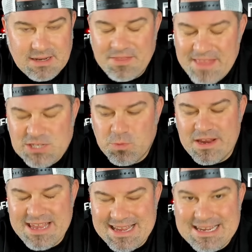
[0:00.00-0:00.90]
And that's why
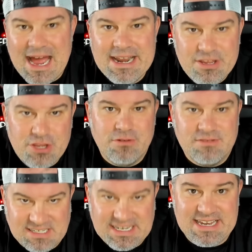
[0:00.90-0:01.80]
you gotta
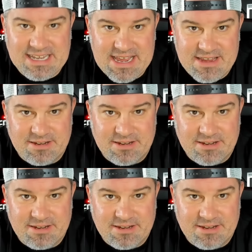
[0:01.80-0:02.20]
use SeatGeek.